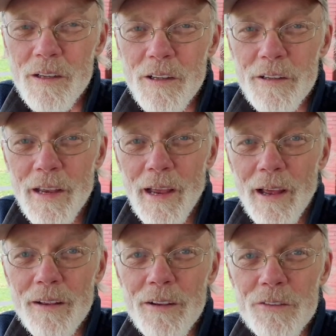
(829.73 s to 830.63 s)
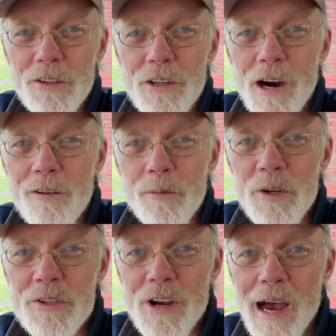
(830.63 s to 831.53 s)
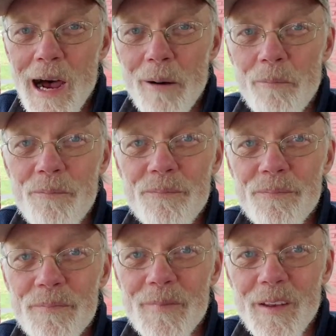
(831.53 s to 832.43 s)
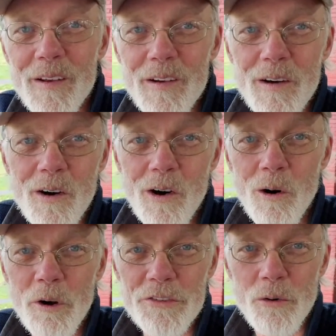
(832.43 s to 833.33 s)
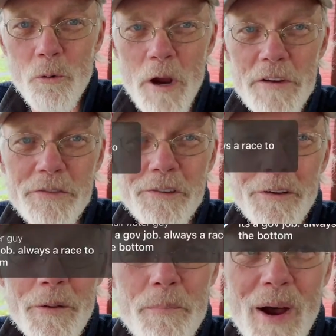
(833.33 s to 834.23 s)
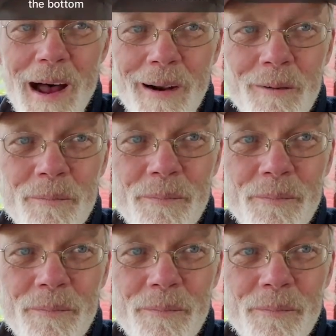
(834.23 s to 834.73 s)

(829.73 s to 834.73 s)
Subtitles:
Yeah, it's a government job. Always a race to the bottom.